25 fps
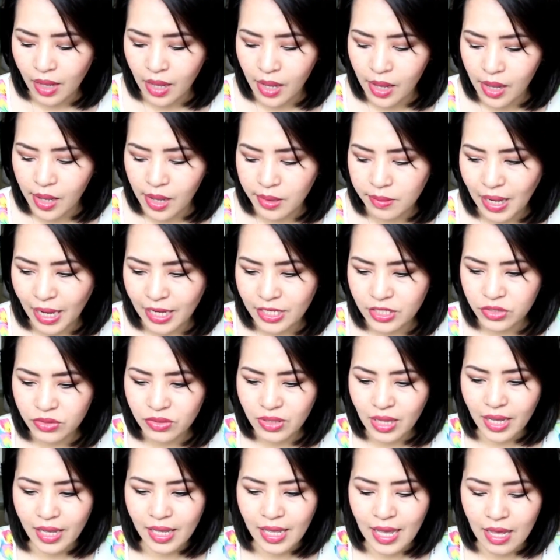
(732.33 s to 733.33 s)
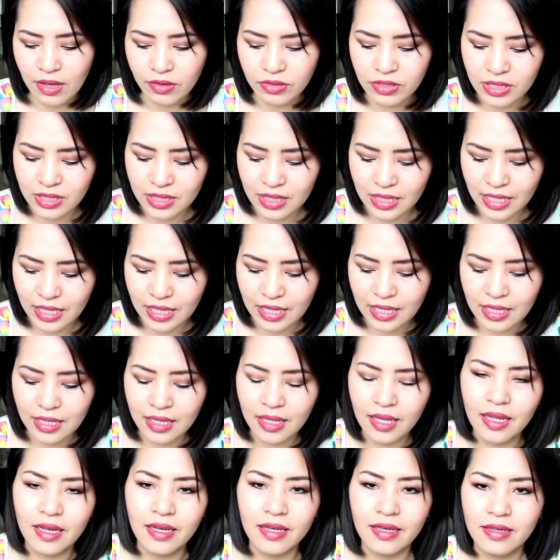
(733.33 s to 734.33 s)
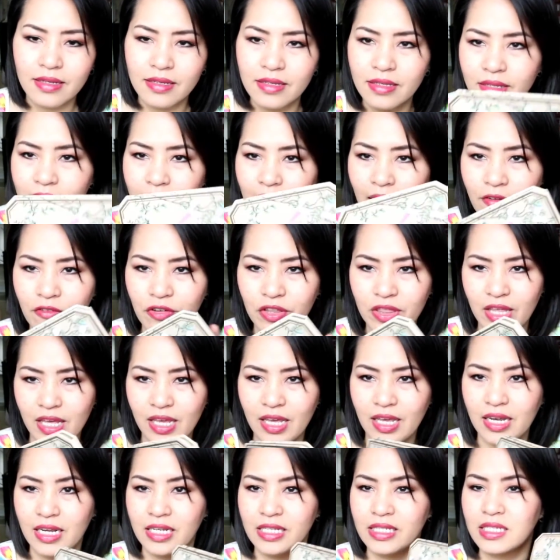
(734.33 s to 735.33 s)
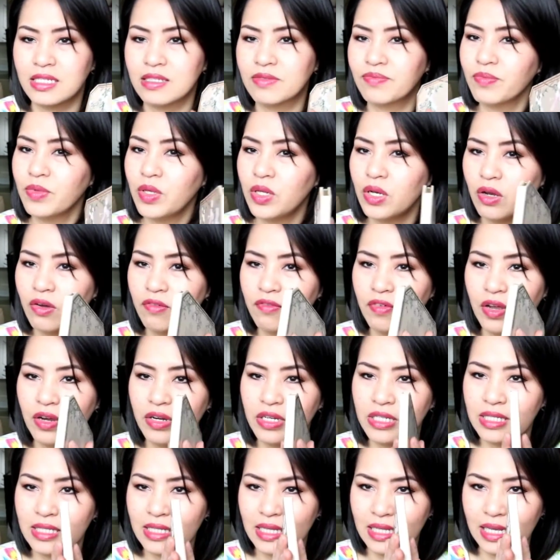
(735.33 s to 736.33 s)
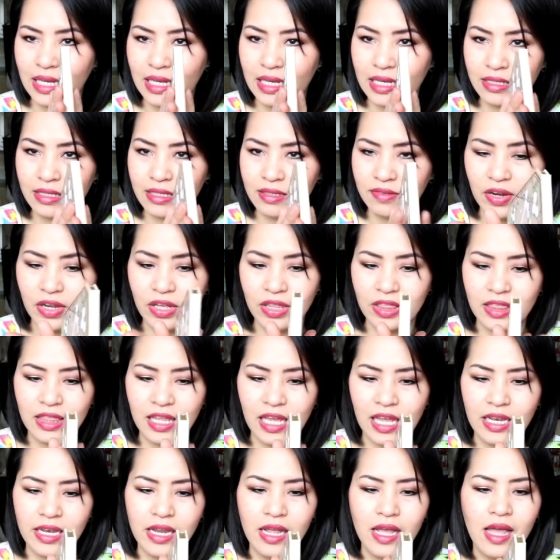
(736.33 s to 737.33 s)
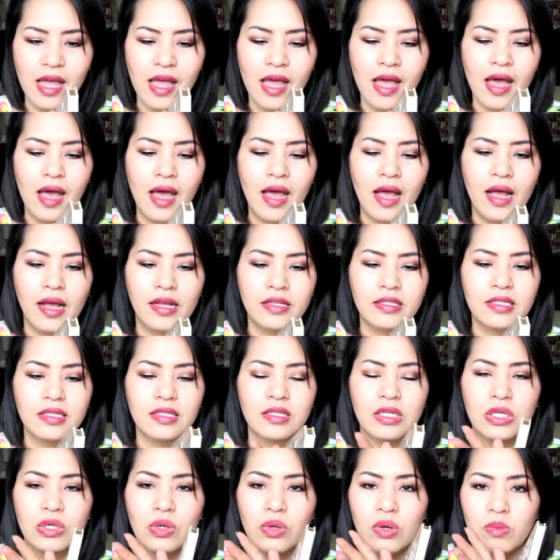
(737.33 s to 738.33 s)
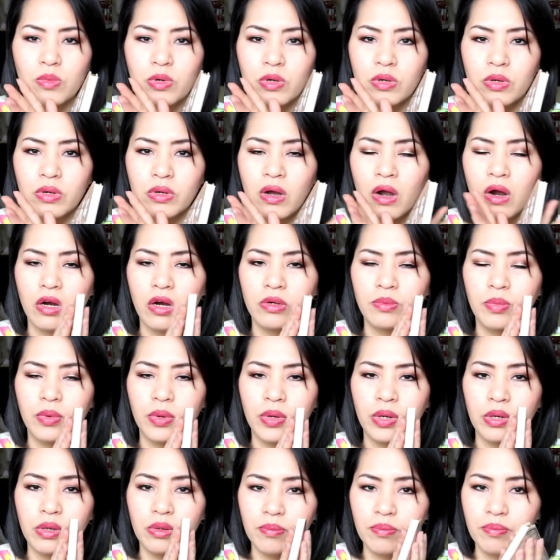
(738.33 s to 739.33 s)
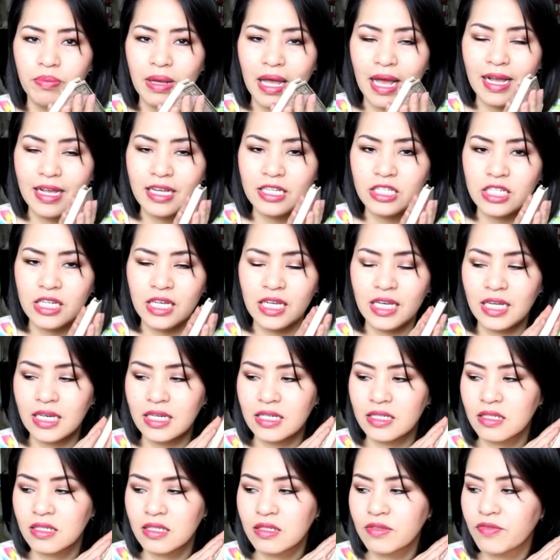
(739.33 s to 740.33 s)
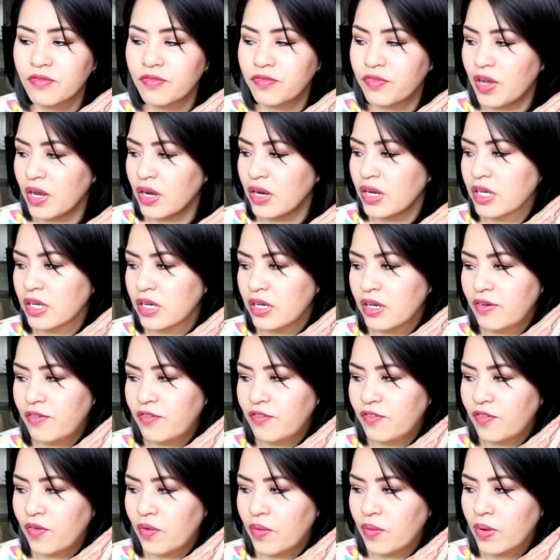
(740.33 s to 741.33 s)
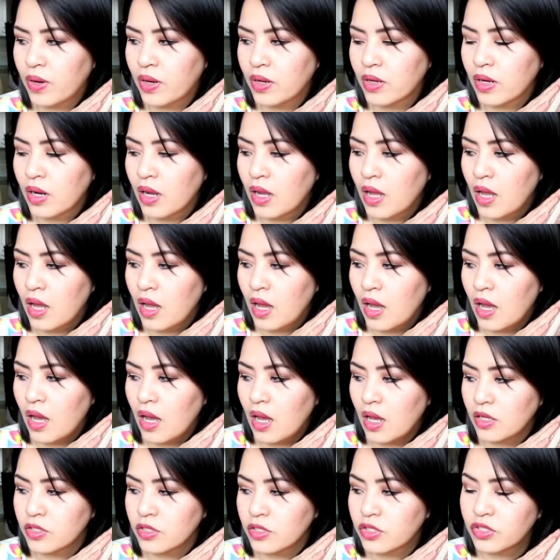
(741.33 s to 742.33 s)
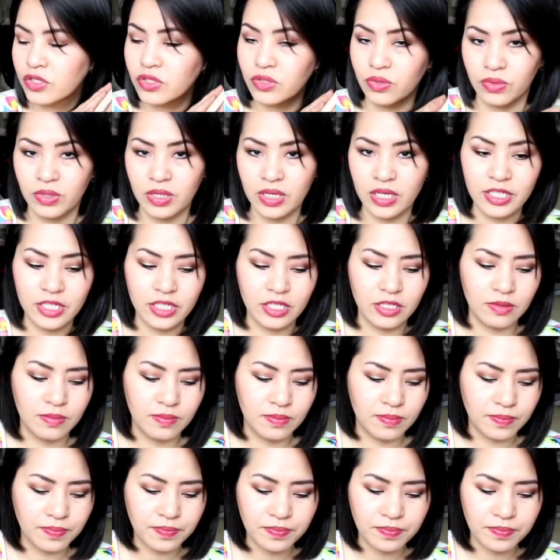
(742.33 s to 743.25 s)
I do like how sleek and everything it is, you know, very sleek. It's very thin, just a normal cardboard packaging, and it's very good for storage.